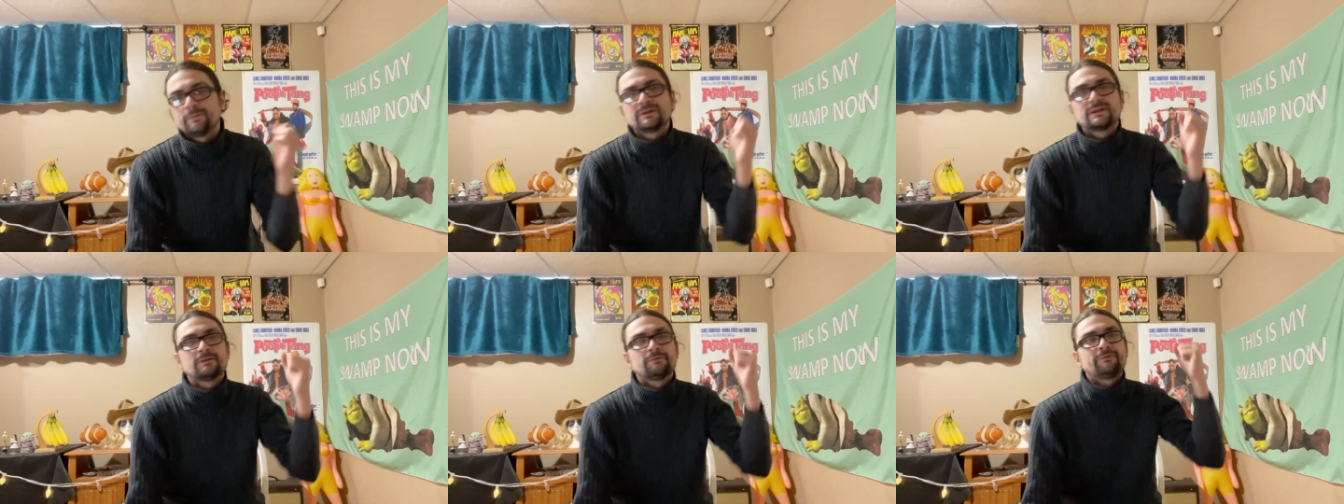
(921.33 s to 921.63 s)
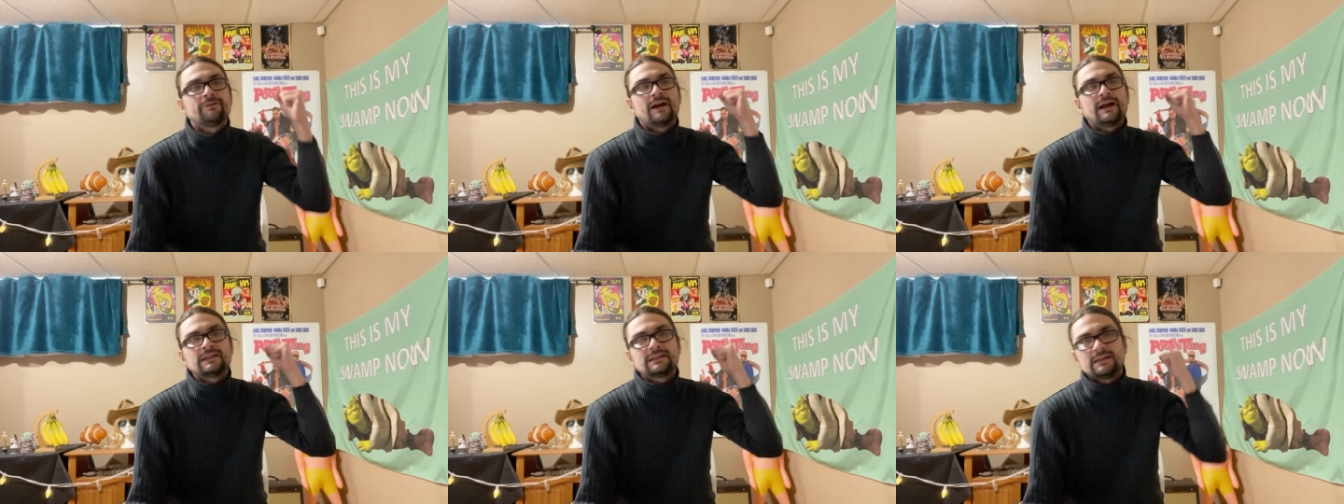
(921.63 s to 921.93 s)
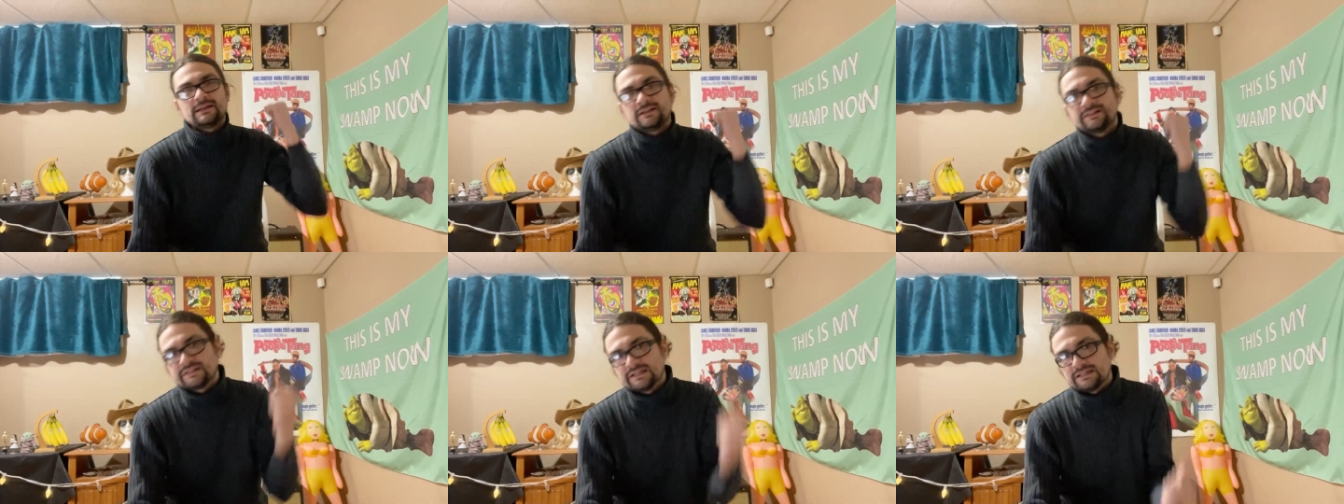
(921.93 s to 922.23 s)
But the fact
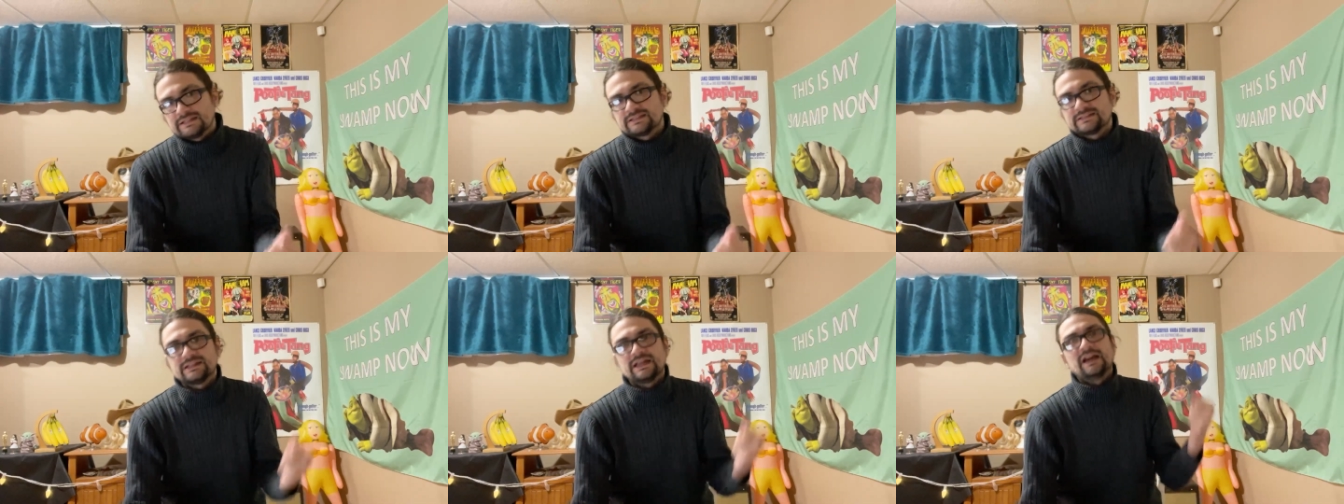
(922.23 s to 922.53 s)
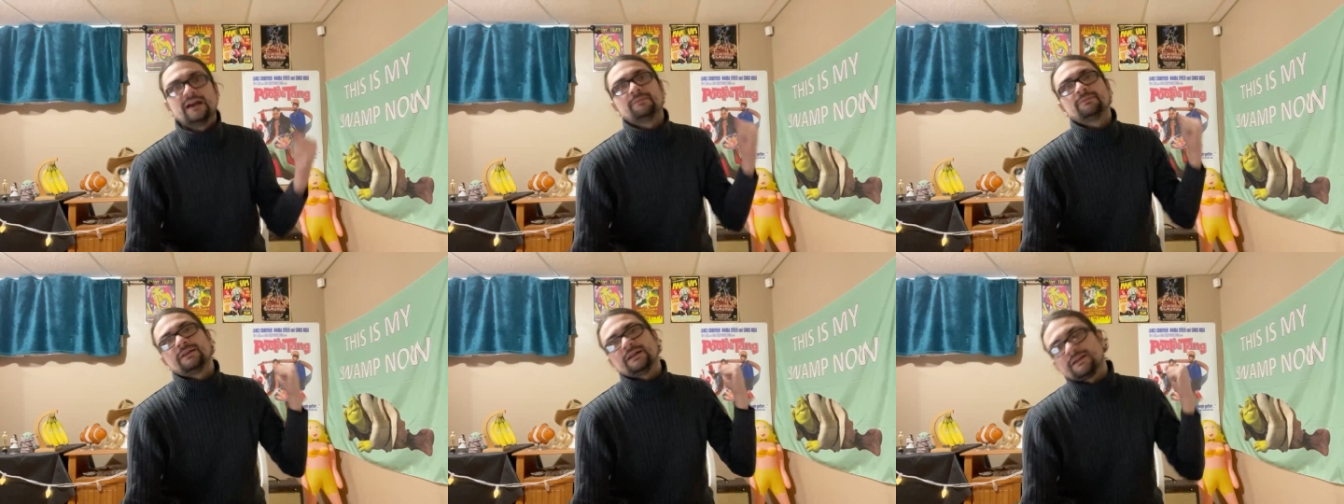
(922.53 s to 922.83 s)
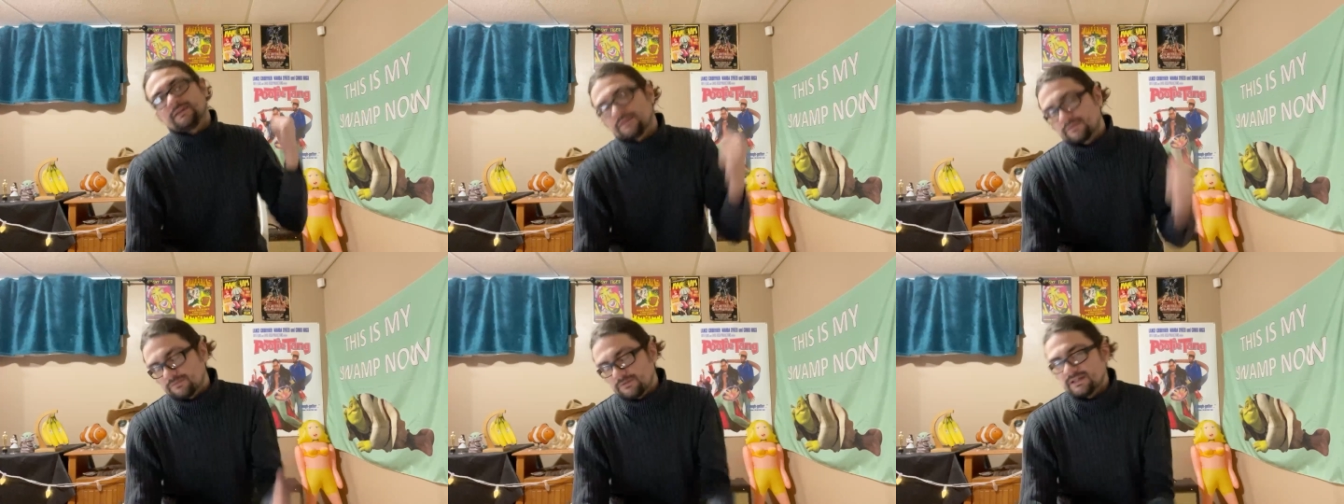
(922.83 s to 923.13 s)
that he gets stabbed
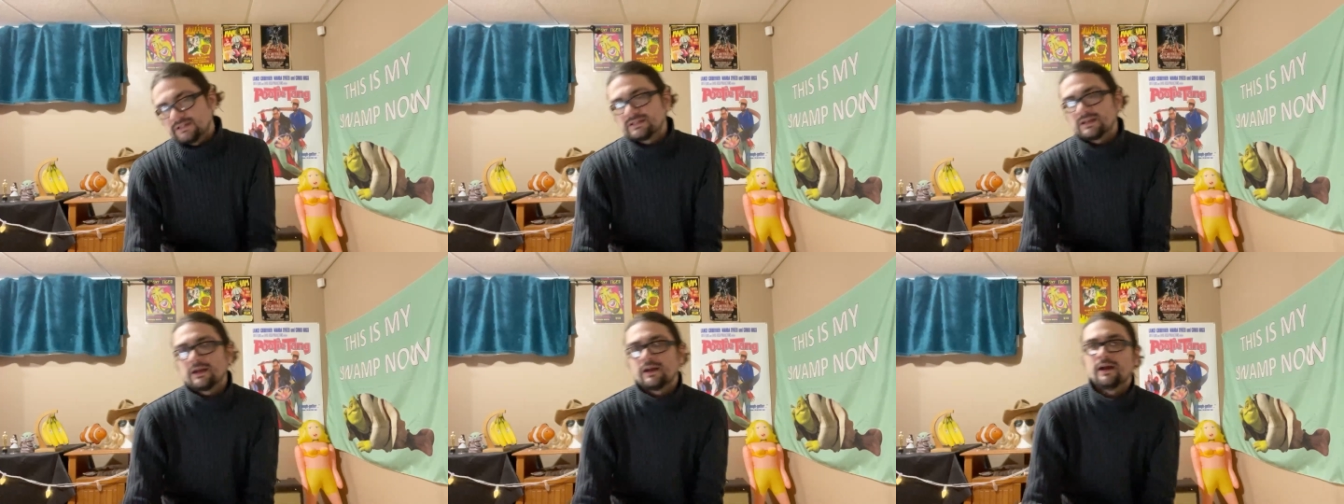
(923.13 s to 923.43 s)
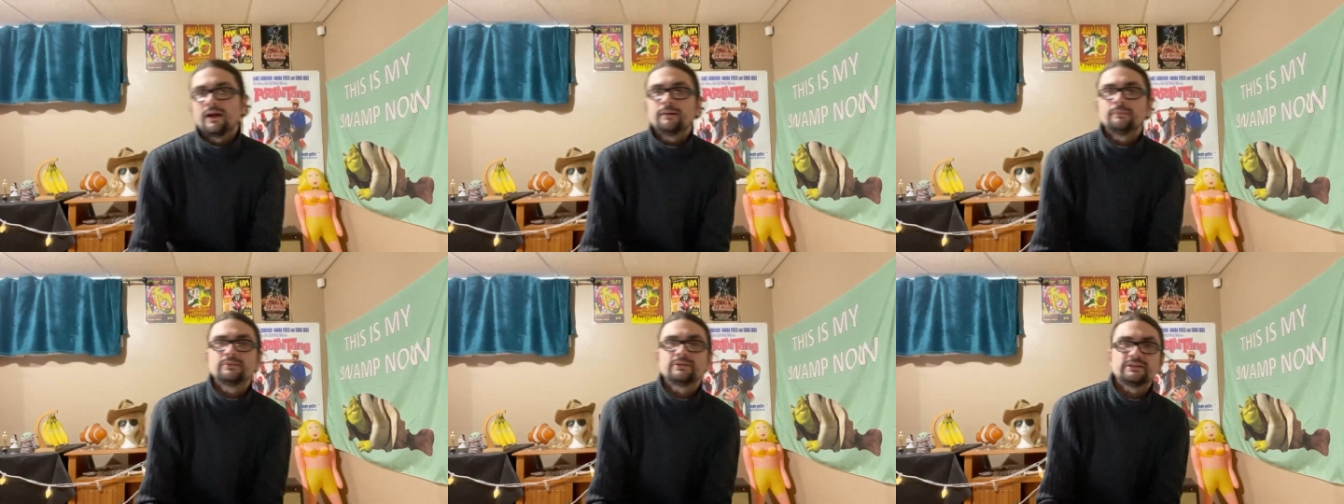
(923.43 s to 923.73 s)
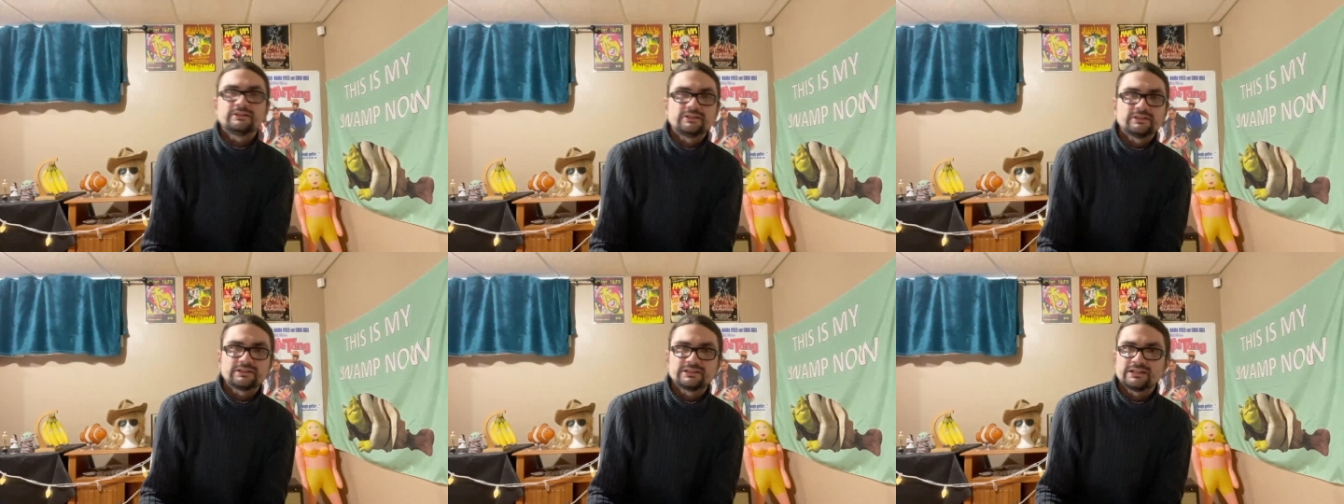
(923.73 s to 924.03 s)
like 3 times,
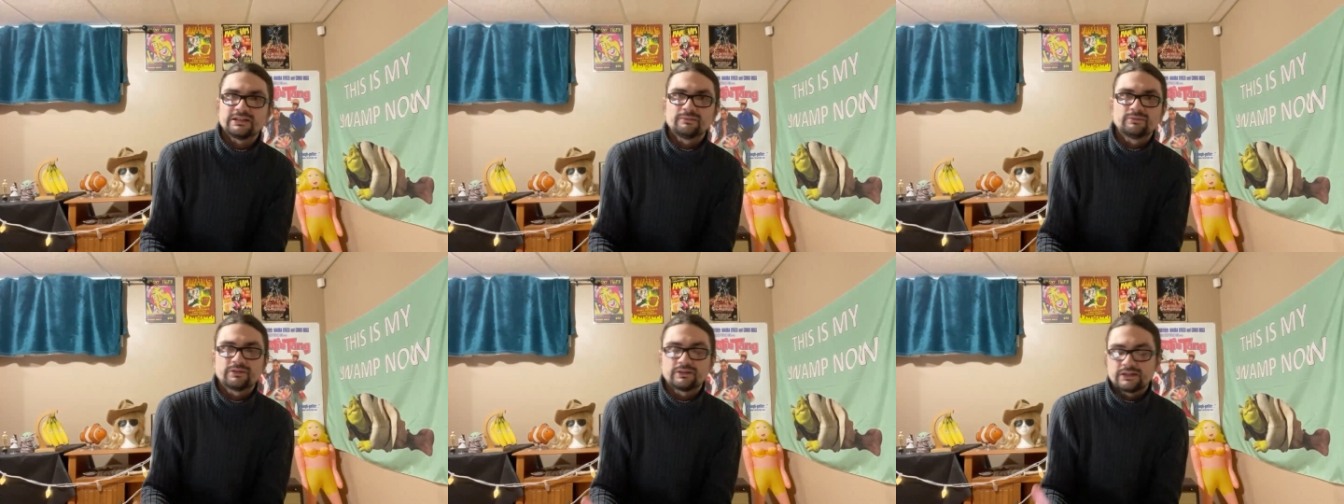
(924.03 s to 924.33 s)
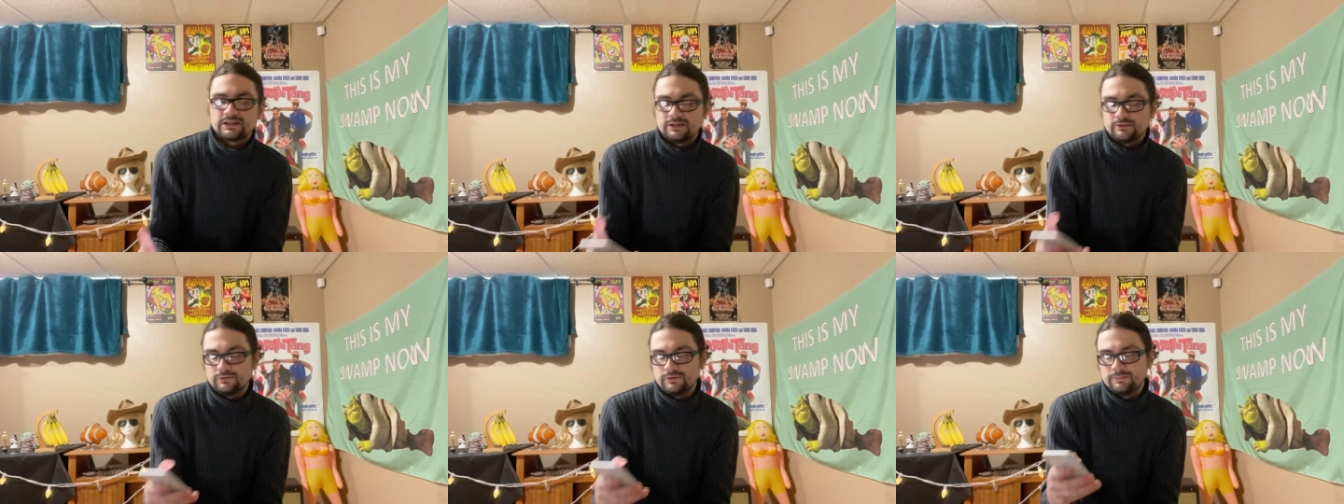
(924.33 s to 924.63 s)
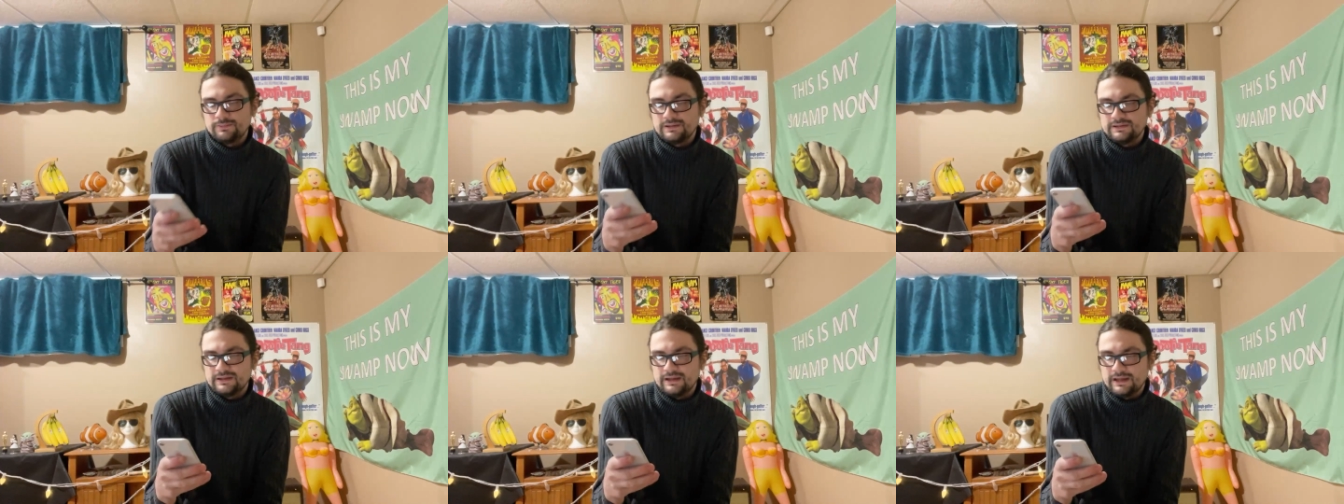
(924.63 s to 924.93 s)
it just seems like he would
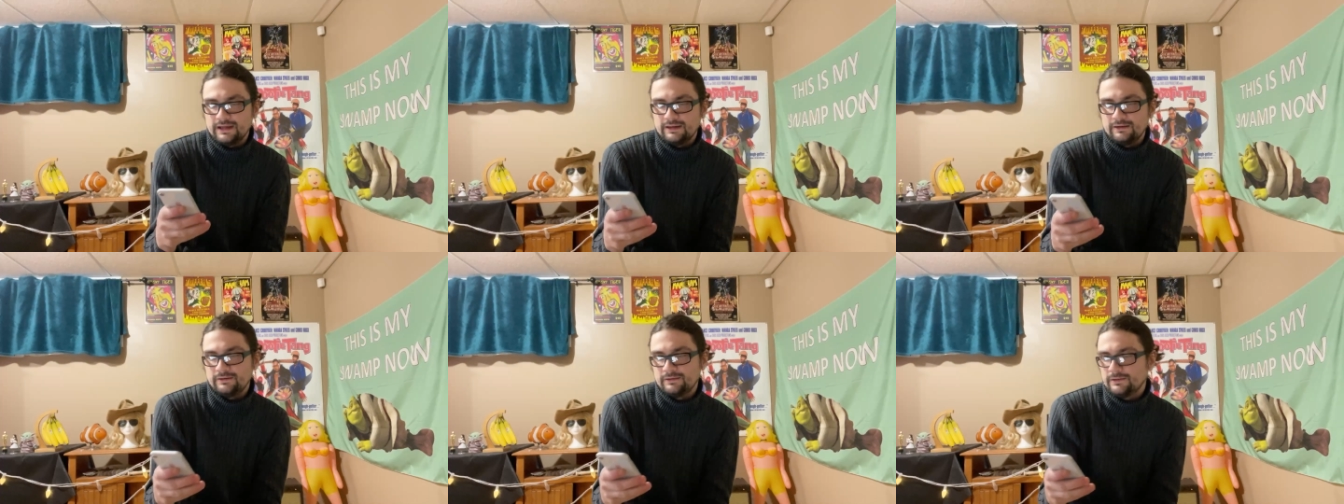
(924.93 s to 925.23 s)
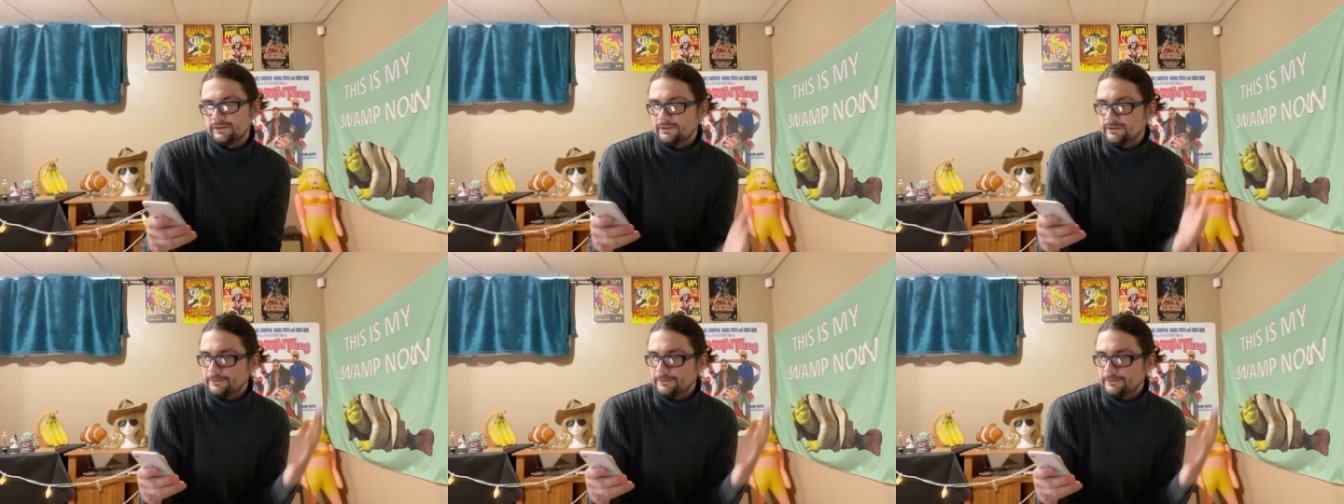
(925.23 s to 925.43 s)
be dead.